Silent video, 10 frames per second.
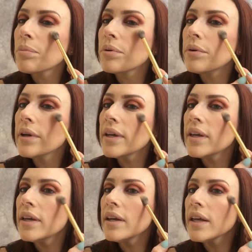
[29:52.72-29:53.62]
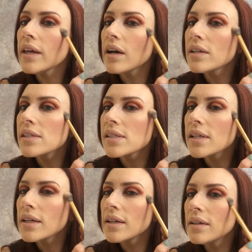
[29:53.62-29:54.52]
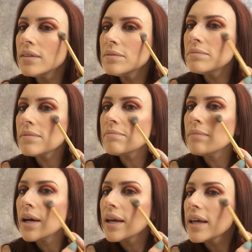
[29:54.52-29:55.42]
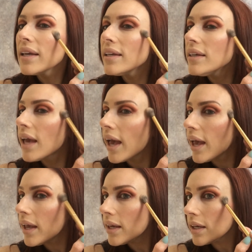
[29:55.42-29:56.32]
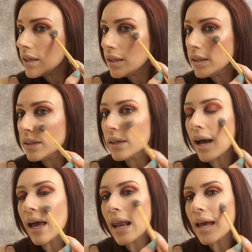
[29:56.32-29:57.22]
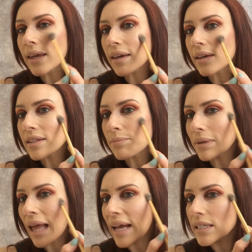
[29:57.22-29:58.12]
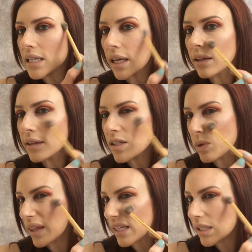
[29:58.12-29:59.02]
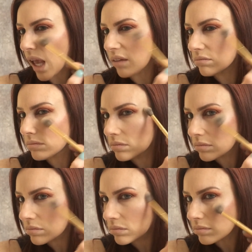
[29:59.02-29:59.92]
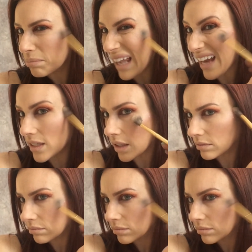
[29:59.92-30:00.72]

pretty awesome. Yay, I like it. It's blinding. That's what they say. Blinding.